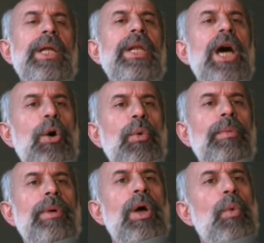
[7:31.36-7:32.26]
Now,
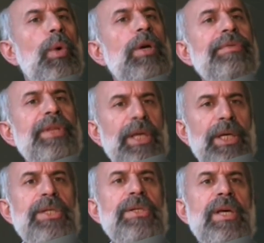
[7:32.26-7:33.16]
one of
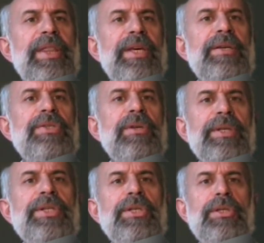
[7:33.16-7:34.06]
these, the
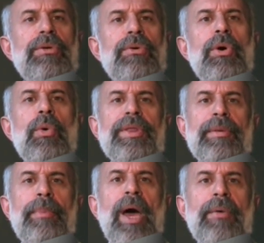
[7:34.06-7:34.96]
solicitor or the
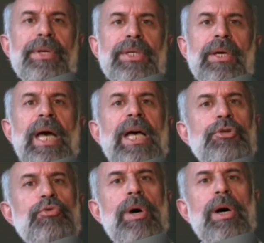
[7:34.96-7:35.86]
barrister,
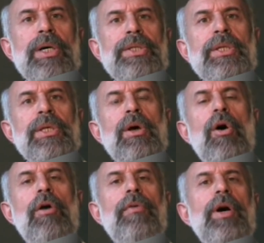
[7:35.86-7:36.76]
has rights
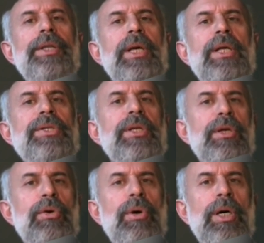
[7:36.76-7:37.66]
of audience
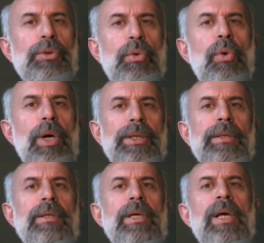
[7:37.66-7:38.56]
at court.
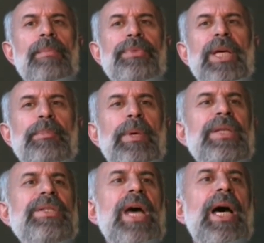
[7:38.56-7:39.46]
That
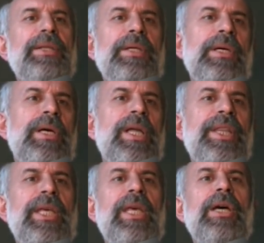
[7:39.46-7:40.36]
means that
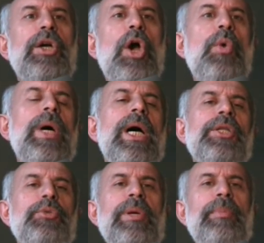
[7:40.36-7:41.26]
they can go
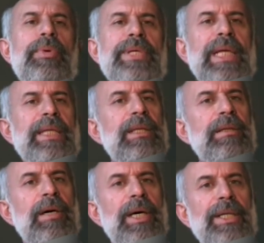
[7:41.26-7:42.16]
and represent
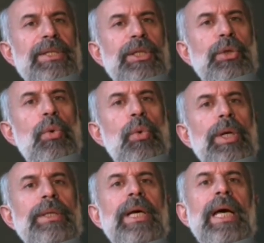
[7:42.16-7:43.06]
clients at
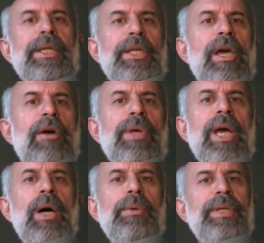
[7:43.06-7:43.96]
court and carry
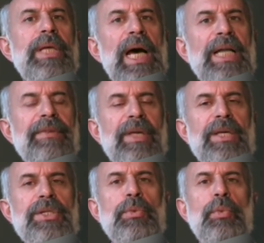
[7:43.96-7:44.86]
out the
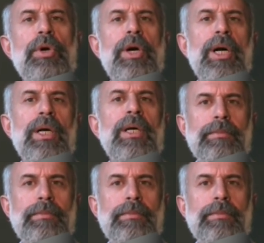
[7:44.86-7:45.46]
advocacy work.